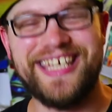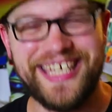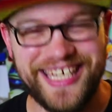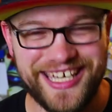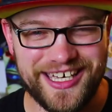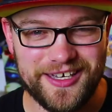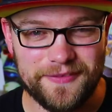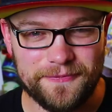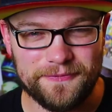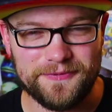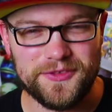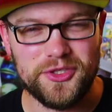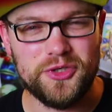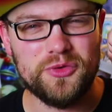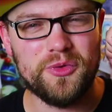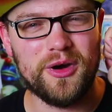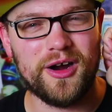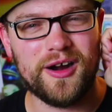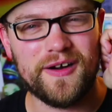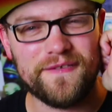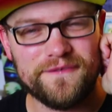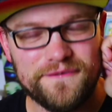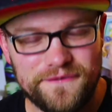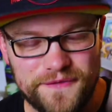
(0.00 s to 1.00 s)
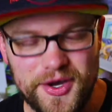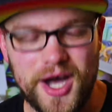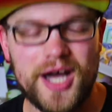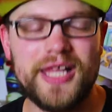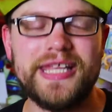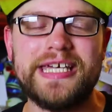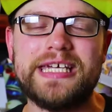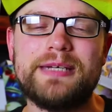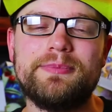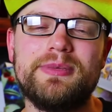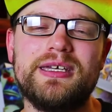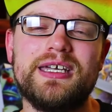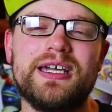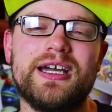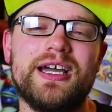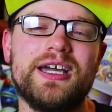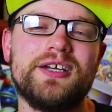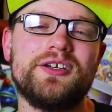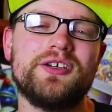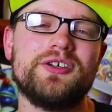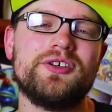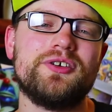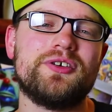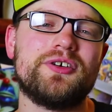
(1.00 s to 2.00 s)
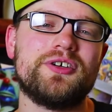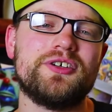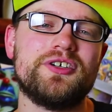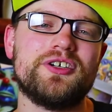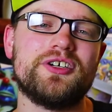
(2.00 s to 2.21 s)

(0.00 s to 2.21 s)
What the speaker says: If you are falling behind in your